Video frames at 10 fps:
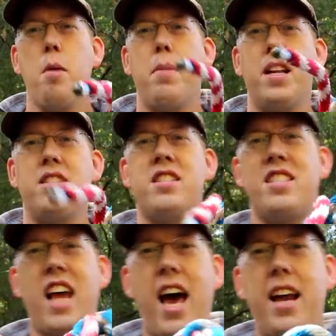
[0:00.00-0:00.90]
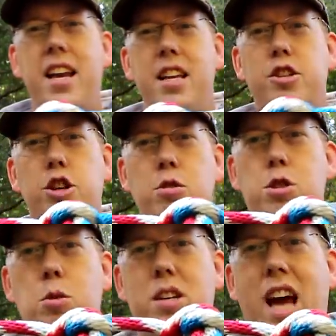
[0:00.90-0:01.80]
but instead it's
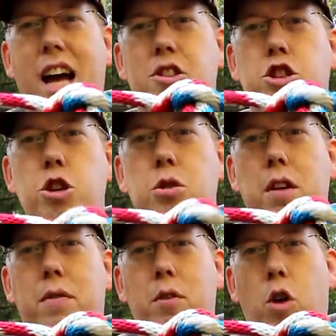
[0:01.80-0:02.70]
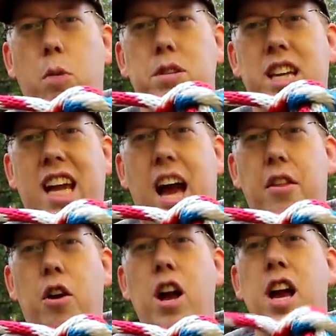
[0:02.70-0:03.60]
used to attach two different ropes
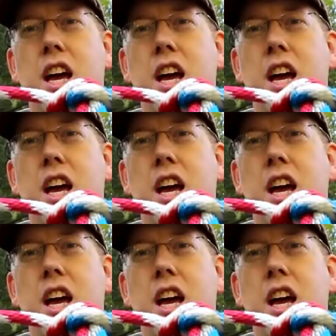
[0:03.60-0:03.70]
together